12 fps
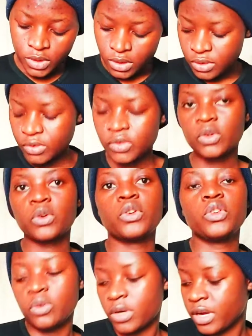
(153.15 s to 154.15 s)
So
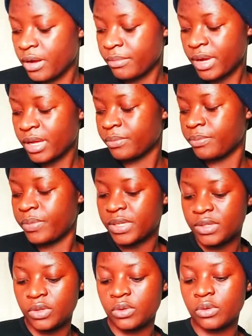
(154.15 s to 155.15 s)
you come and
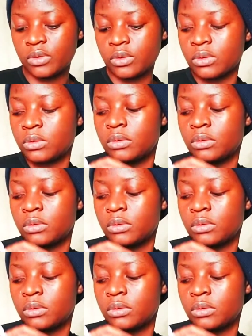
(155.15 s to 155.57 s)
press you